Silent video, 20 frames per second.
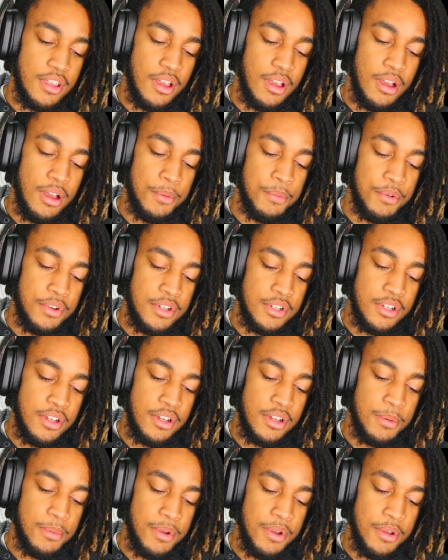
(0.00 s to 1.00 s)
going to
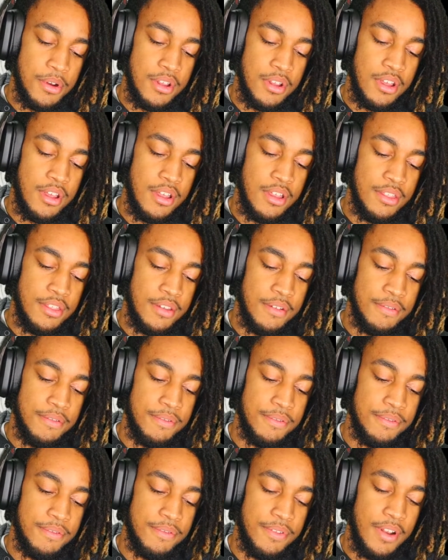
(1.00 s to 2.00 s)
talk about the
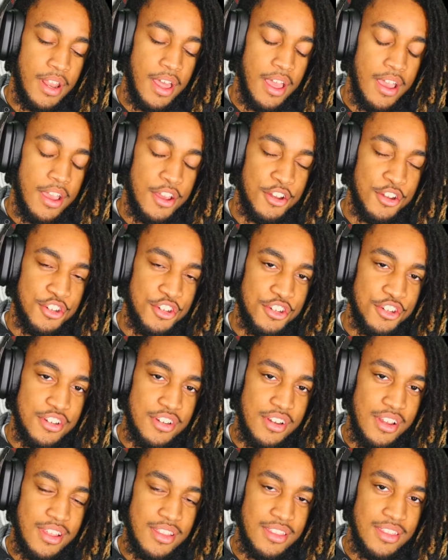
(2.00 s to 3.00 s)
Flash
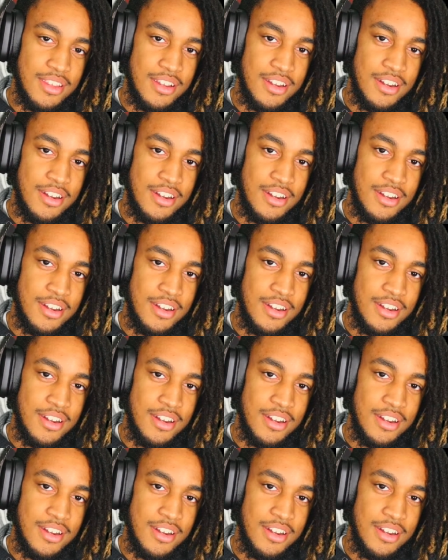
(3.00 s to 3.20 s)
and